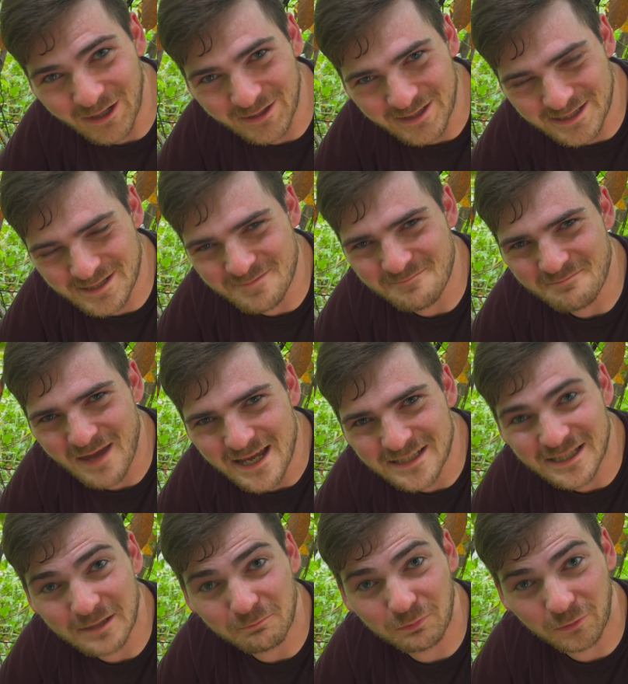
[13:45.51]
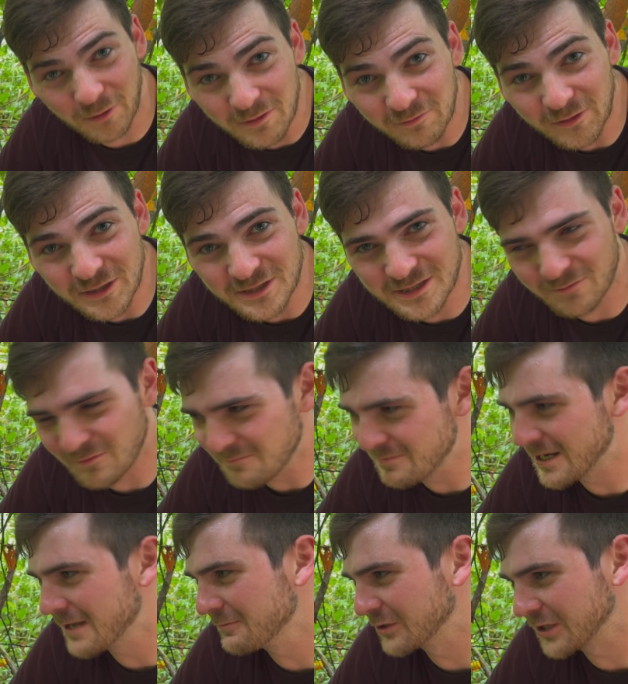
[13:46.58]
on this amazing privilege that we've
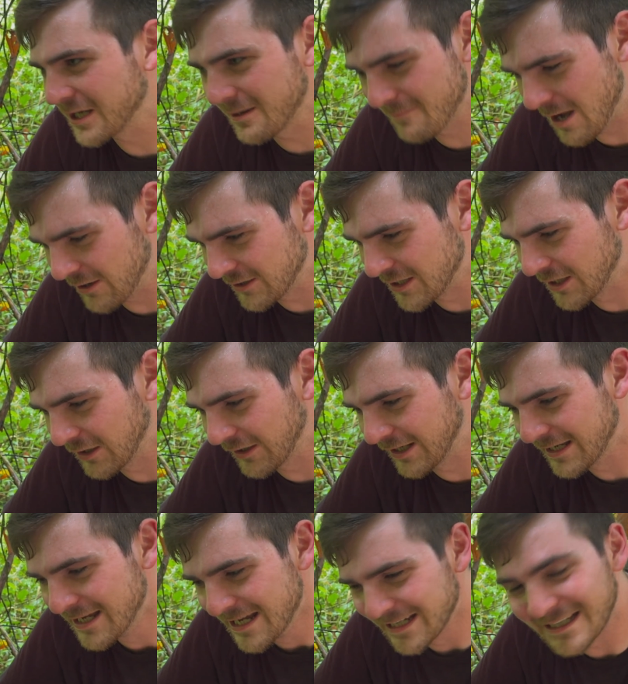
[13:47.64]
been able to come out here and